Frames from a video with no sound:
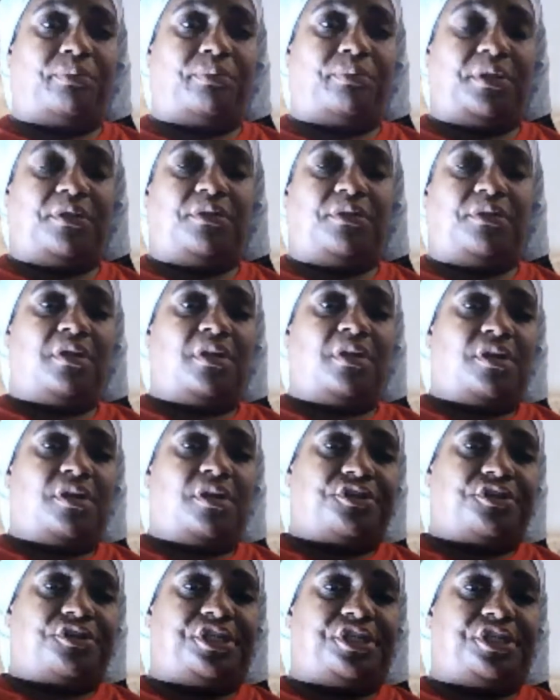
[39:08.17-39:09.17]
She just
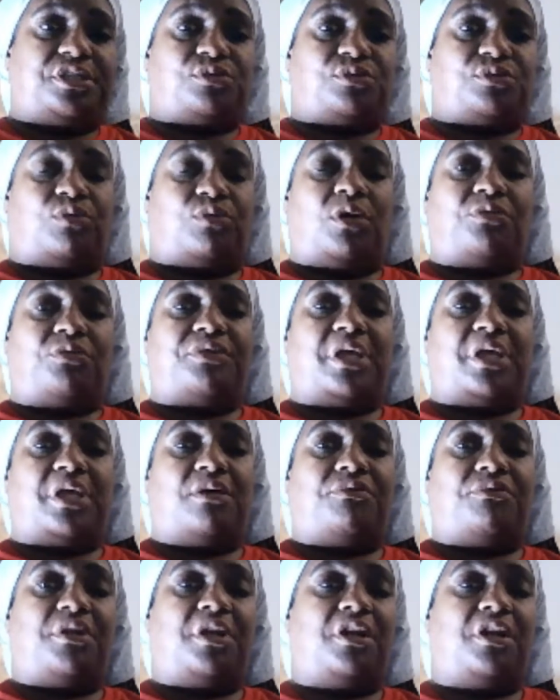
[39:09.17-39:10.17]
walked down there.
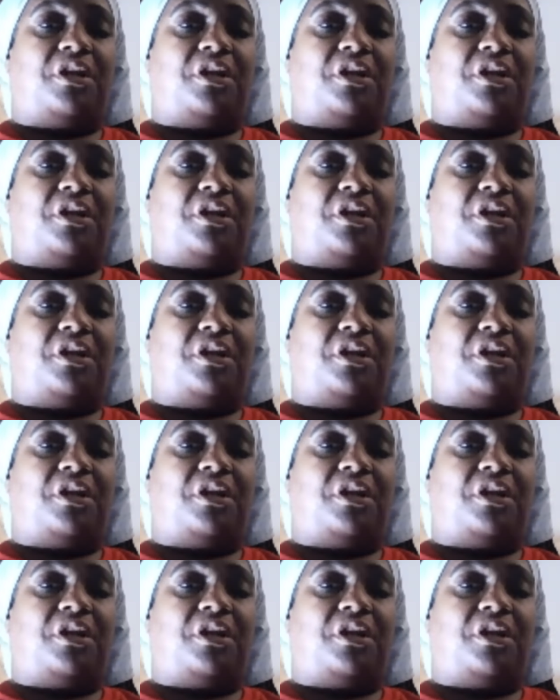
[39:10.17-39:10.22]
It was